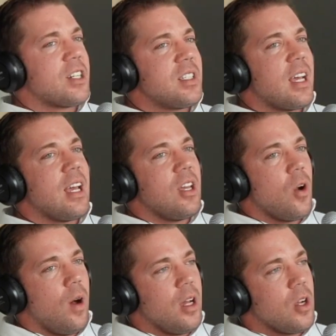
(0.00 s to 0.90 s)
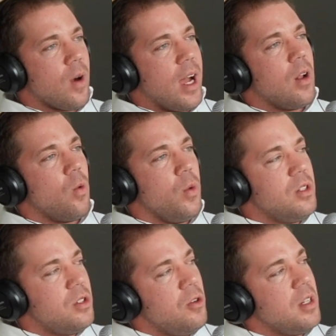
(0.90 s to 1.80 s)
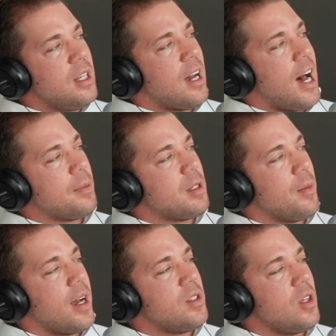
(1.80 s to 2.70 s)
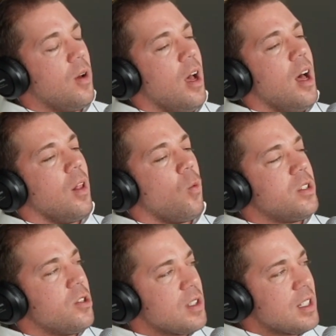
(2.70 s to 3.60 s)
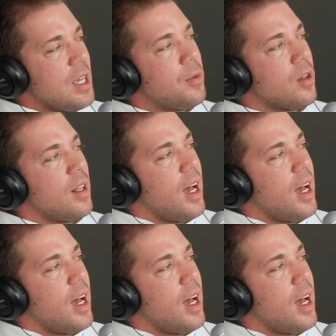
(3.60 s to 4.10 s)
actually say, you know what? You're right. We do need to optimize you. What's your sleep look